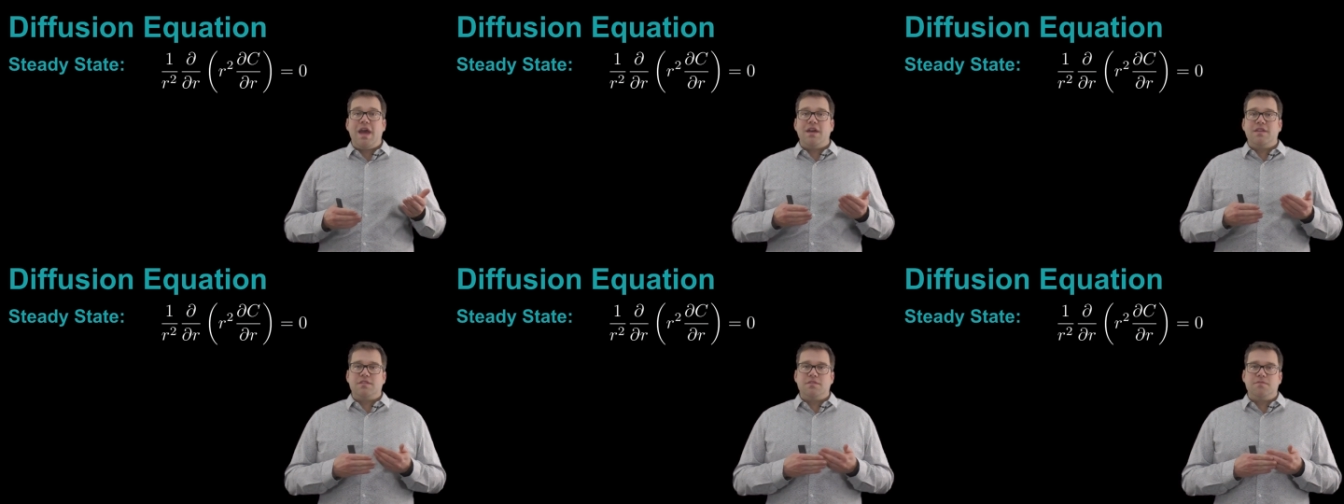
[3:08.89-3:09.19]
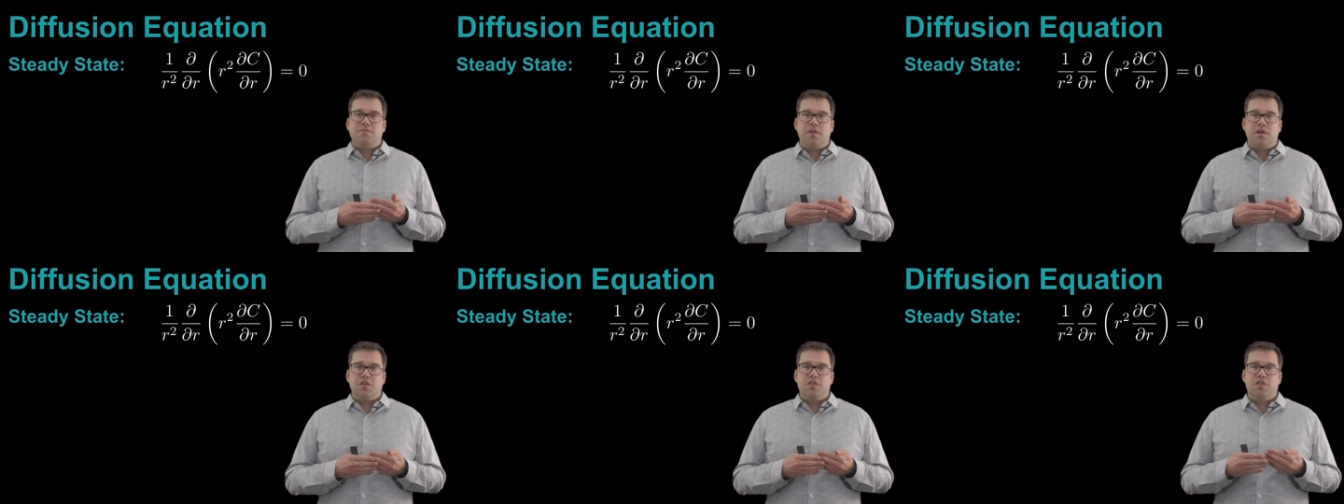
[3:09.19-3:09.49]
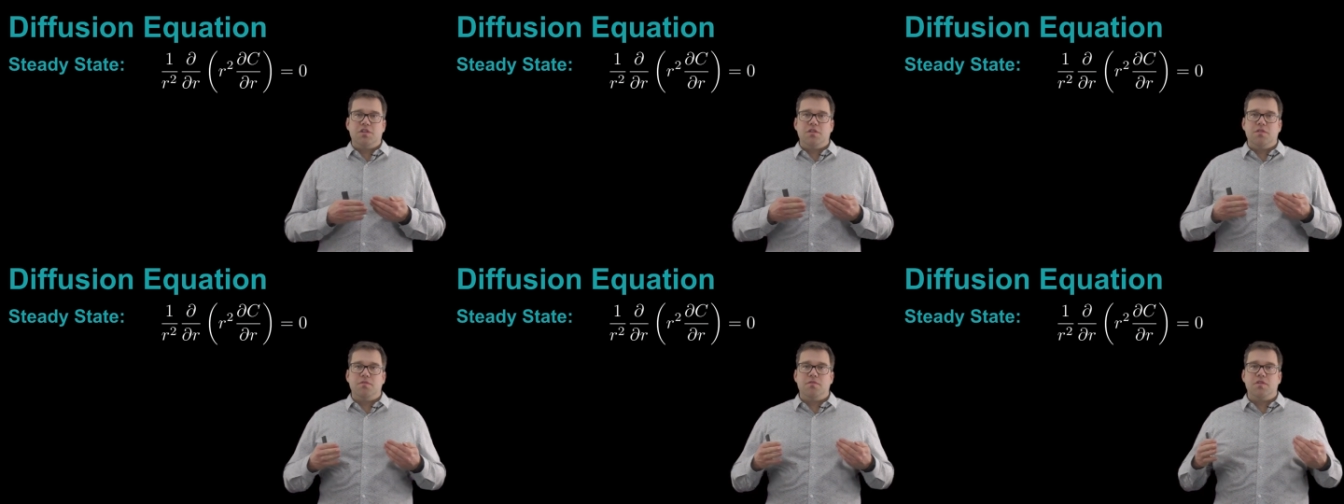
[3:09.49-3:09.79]
as a
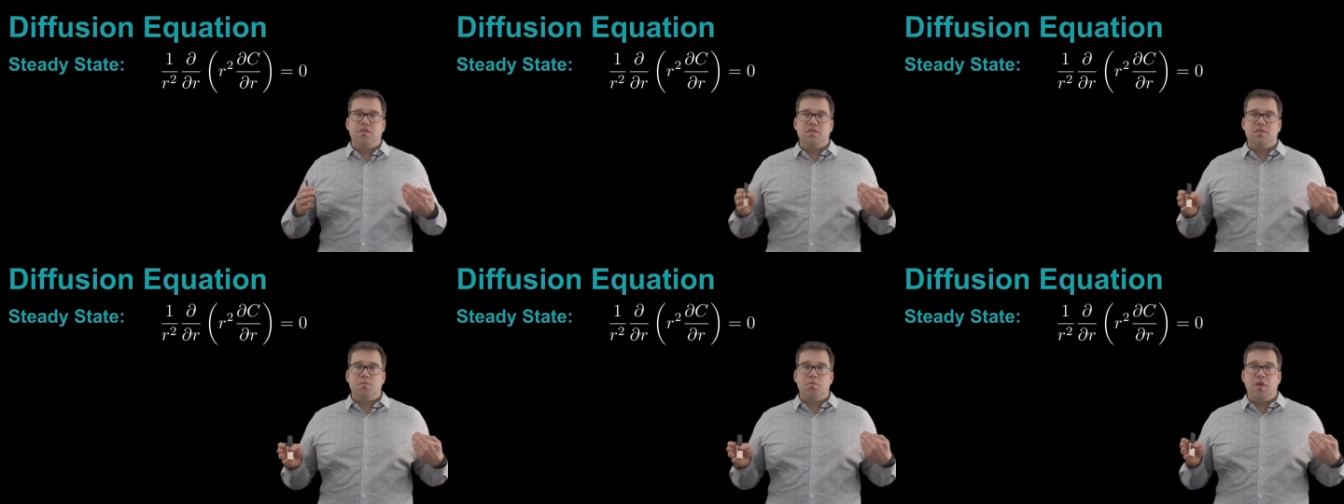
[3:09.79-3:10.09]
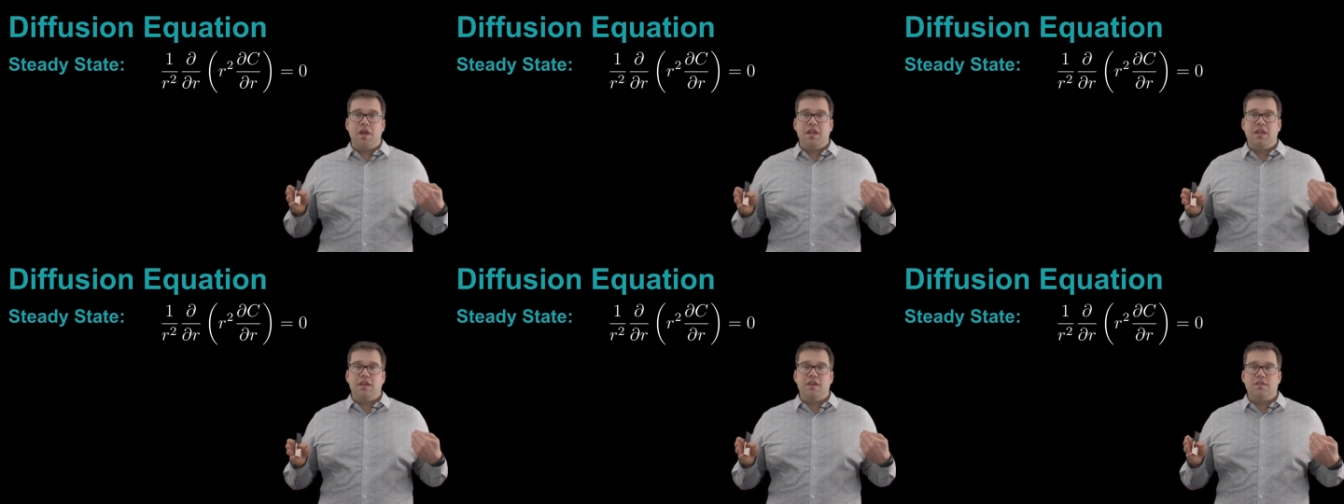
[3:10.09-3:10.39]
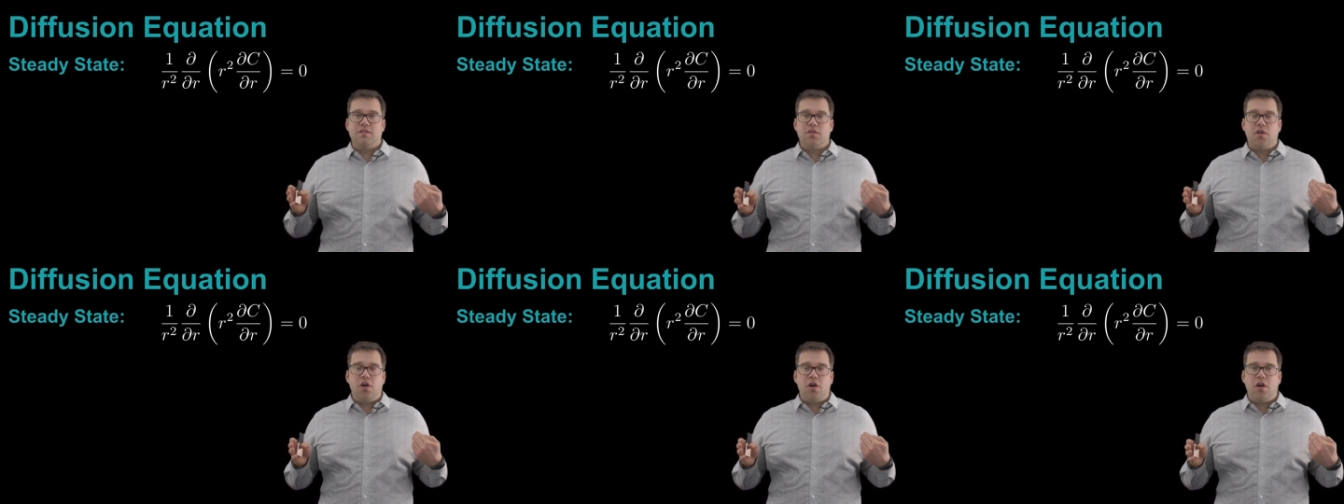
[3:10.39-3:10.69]
function of this
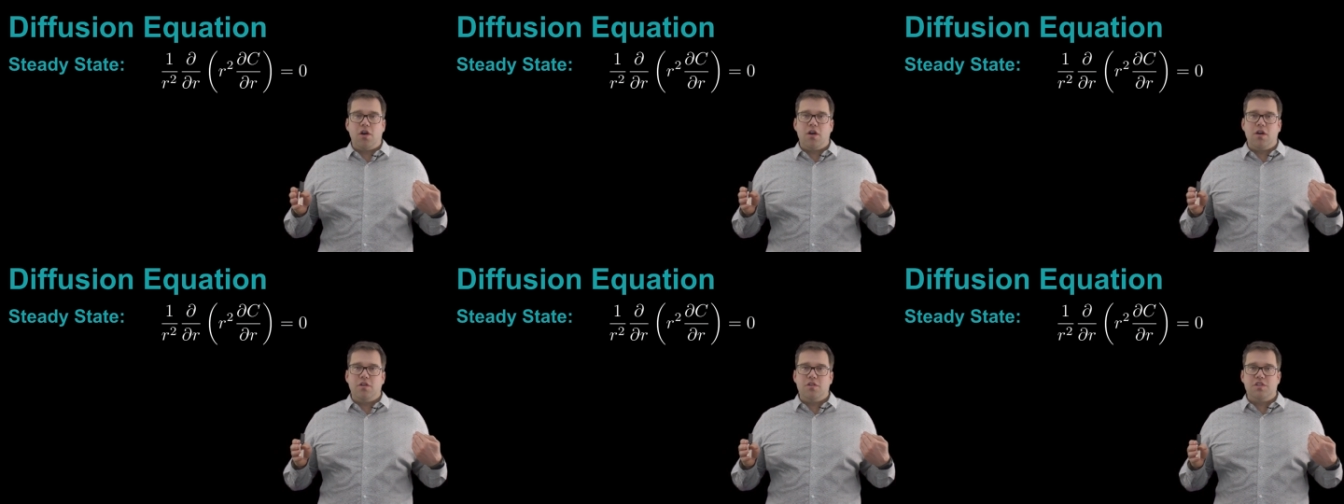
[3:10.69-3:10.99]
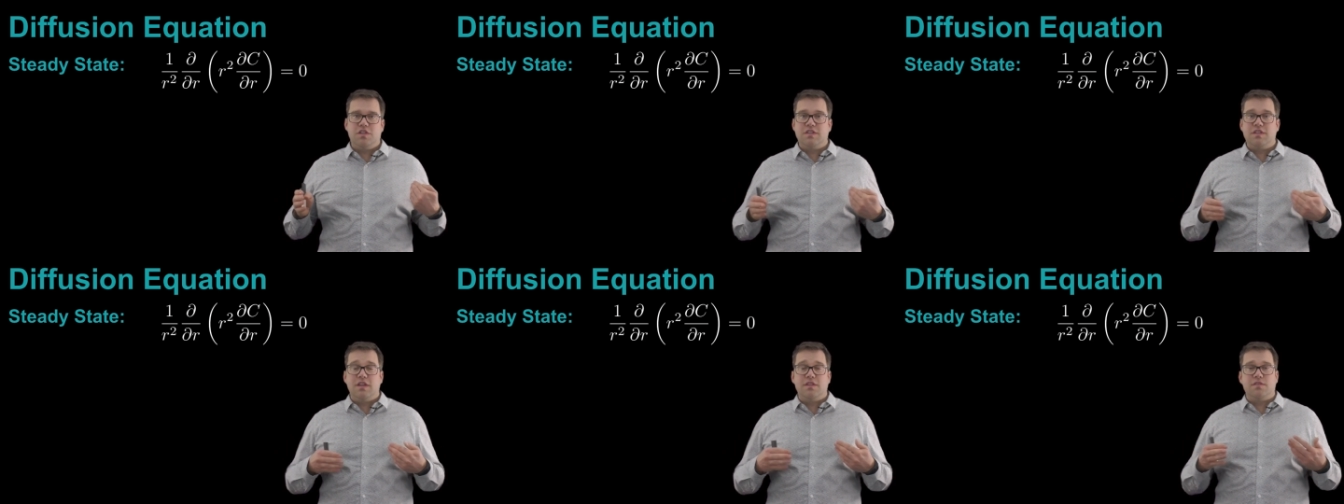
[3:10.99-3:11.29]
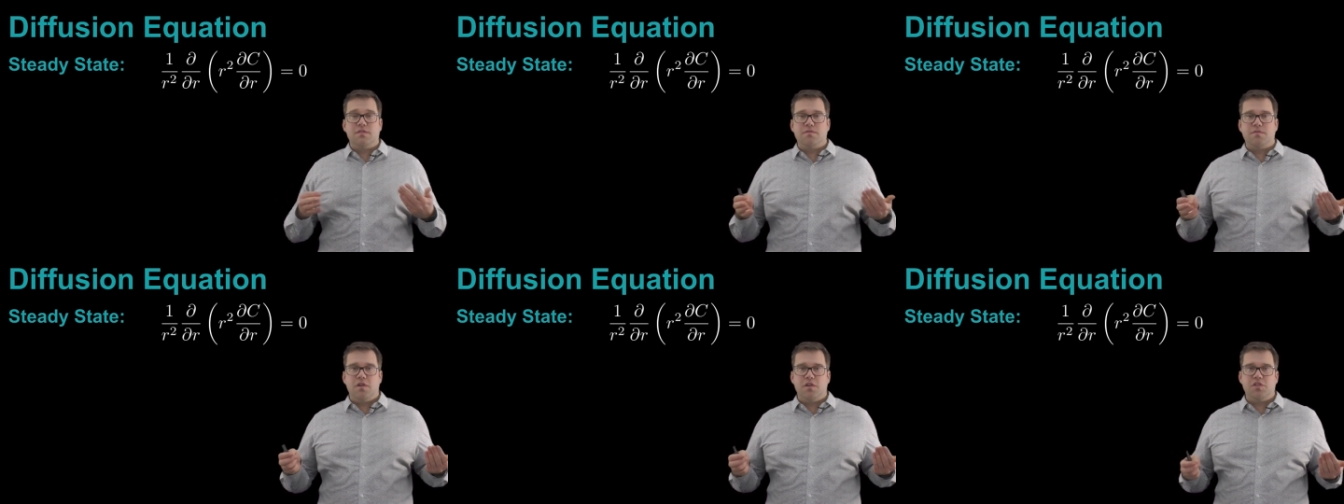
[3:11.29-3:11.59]
radius r, just
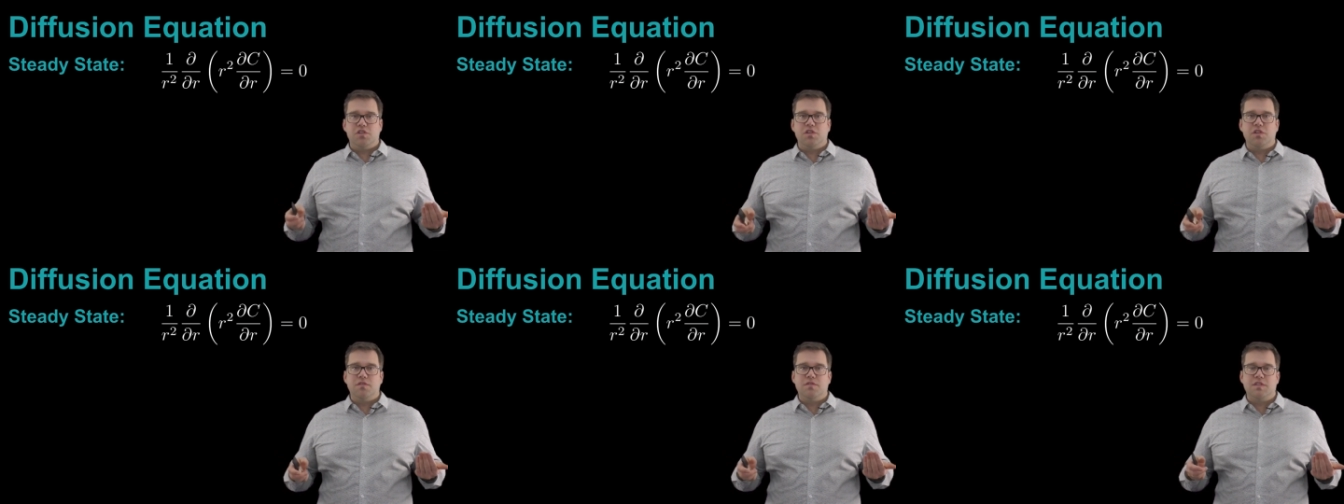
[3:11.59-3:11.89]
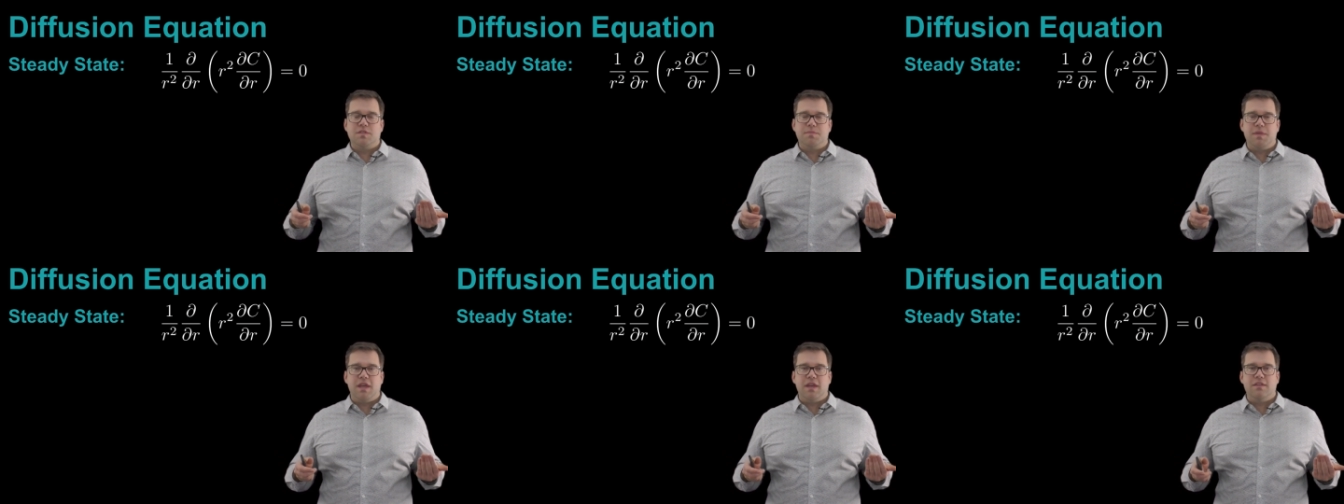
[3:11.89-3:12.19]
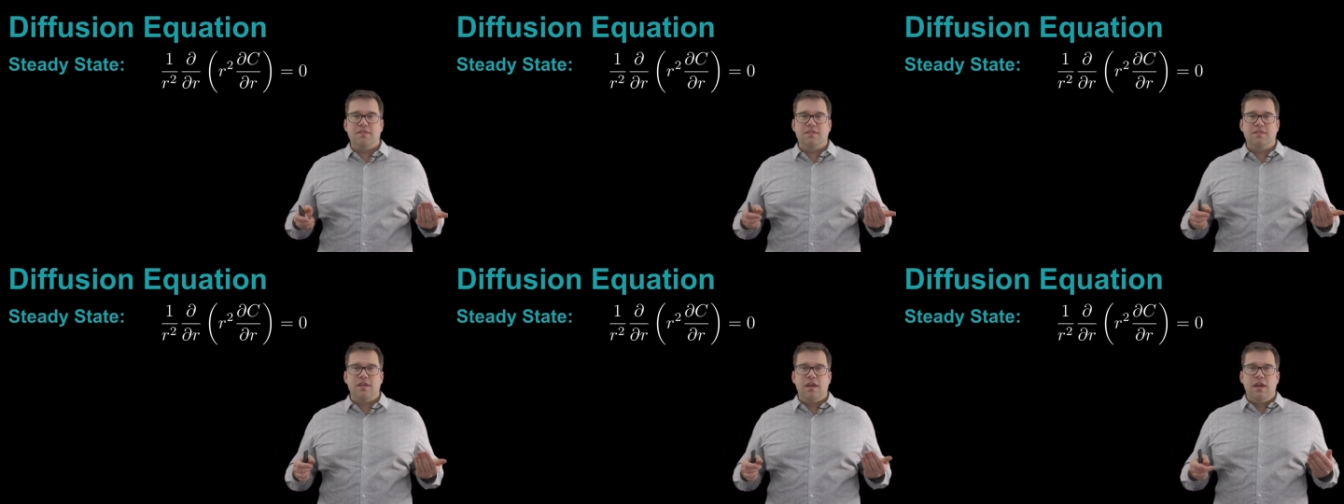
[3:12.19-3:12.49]
as a function of
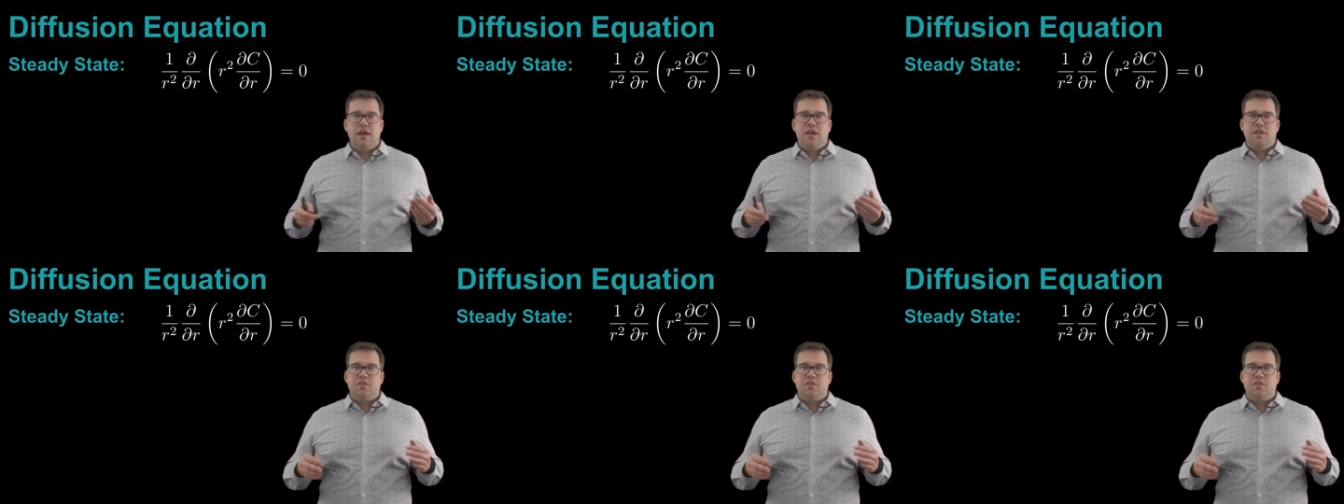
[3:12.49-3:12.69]
space.